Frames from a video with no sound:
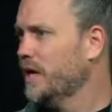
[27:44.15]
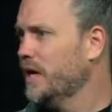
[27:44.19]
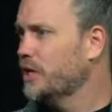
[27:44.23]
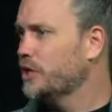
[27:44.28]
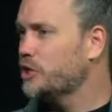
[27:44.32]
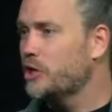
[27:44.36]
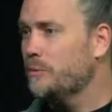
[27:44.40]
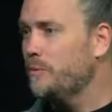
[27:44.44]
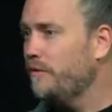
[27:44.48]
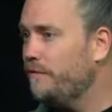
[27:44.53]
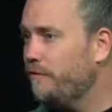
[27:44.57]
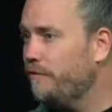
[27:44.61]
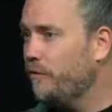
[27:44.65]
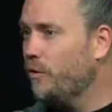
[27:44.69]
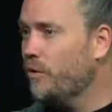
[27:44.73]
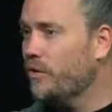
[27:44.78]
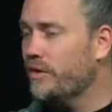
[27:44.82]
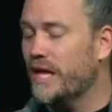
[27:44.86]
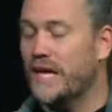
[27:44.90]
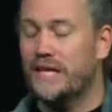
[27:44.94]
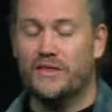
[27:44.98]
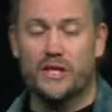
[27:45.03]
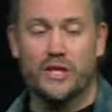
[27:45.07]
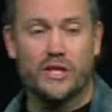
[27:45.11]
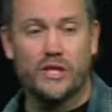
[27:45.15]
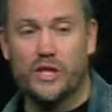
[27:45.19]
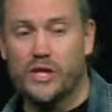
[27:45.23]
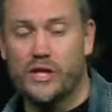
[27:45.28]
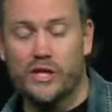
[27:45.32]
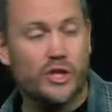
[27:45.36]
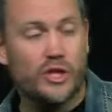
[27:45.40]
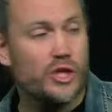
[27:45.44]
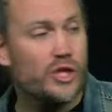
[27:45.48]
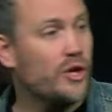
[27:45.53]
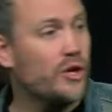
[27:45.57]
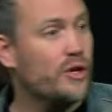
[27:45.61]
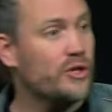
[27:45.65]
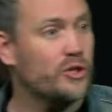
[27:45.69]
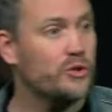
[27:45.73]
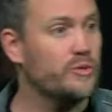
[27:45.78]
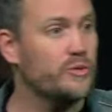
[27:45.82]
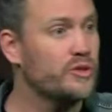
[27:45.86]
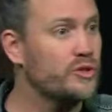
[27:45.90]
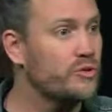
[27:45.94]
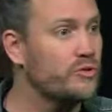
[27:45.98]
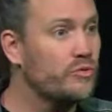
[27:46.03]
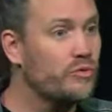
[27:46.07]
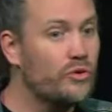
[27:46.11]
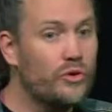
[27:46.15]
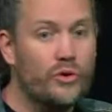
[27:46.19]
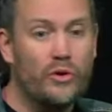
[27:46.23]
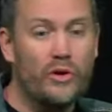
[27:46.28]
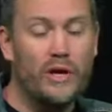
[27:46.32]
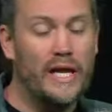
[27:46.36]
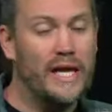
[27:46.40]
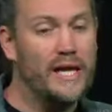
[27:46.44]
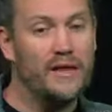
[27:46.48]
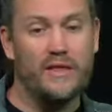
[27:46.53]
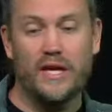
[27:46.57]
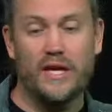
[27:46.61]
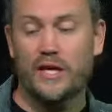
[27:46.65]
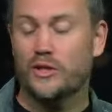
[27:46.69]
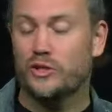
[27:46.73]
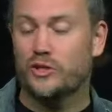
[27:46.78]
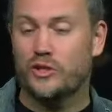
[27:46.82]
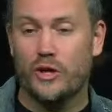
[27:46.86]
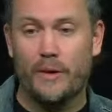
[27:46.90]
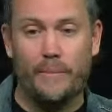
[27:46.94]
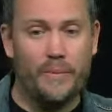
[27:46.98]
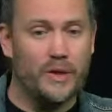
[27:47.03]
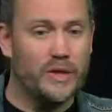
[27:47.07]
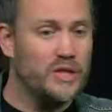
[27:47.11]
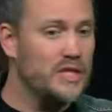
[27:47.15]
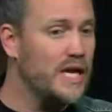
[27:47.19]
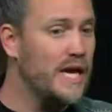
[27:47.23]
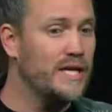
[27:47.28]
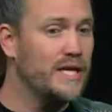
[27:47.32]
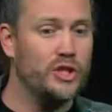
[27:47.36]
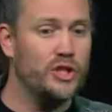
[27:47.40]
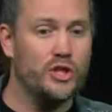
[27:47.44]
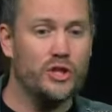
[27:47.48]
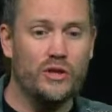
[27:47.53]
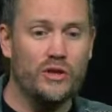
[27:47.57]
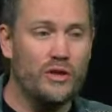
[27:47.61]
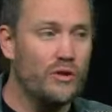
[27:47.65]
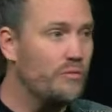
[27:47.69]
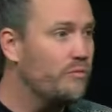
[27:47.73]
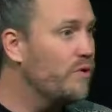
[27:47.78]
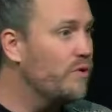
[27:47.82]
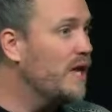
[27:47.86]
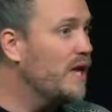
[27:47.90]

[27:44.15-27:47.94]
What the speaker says: And so before that, the church was ruling the interpretation, the